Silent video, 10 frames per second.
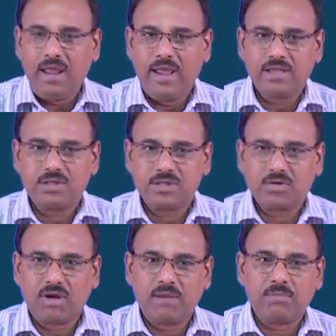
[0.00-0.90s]
x
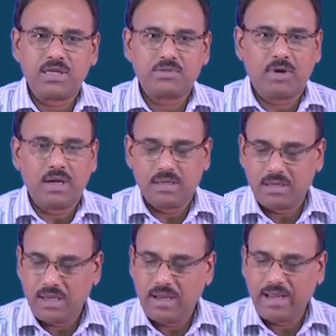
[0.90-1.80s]
square plus
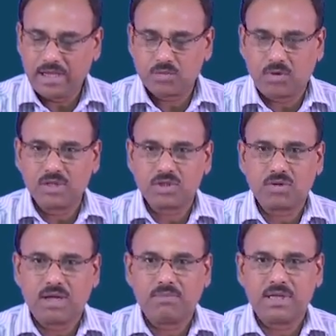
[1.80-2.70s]
x 1
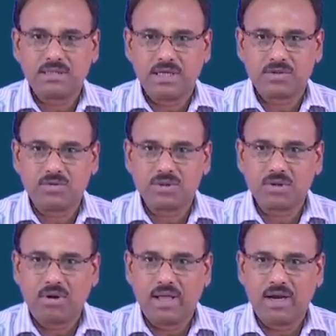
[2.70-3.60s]
square plus x 2
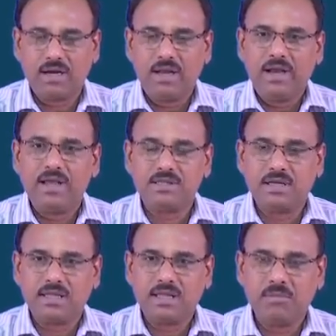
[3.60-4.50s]
square is
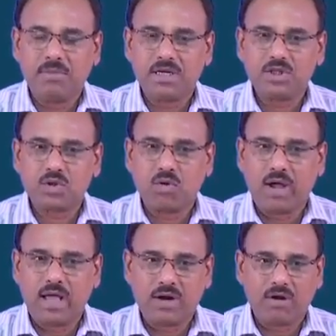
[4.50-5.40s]
nothing but
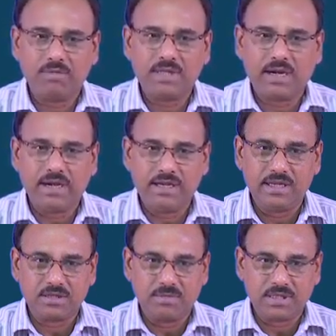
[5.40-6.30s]
square of the
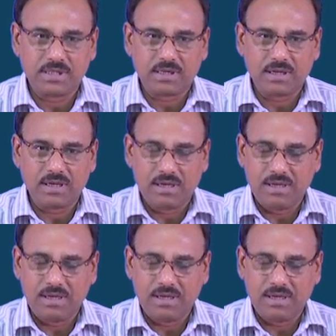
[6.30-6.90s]
radius of the circle.